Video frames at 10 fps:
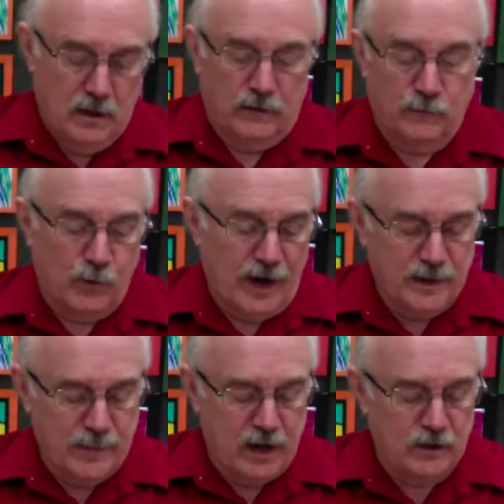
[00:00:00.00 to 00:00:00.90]
The right
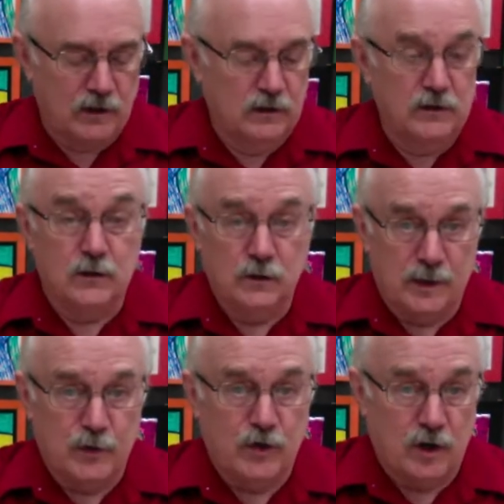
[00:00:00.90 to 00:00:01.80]
amount of glue, I
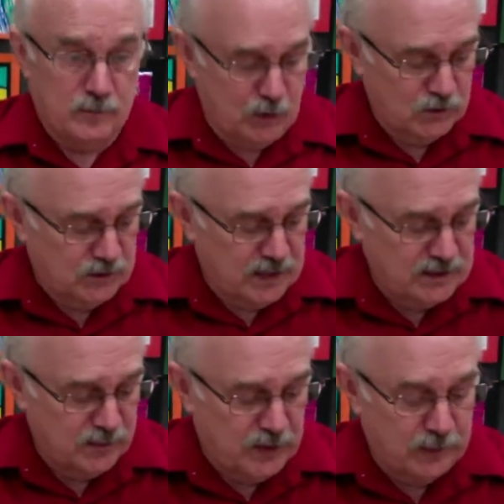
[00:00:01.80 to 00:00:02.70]
put it on both sides
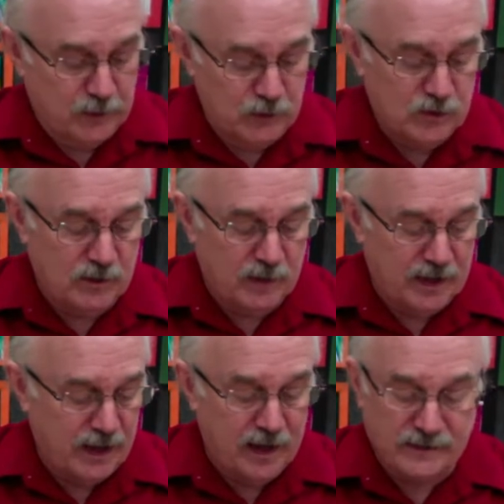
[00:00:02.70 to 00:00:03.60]
of the paper using my
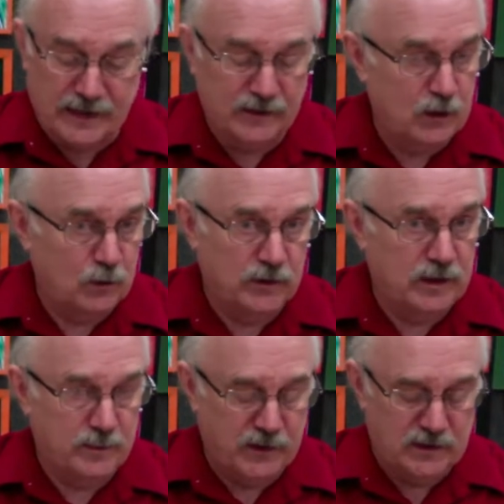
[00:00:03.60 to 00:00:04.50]
hands. I don't
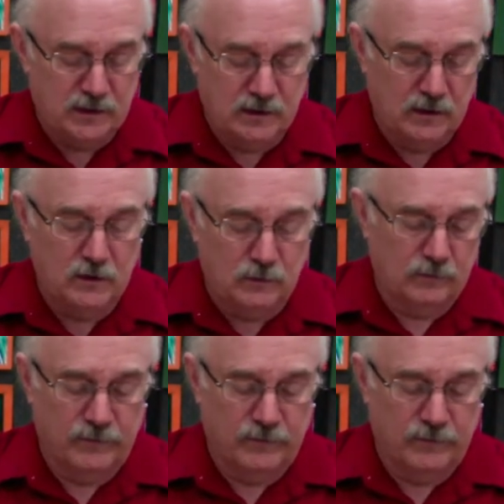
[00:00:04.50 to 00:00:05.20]
dip this in the glue.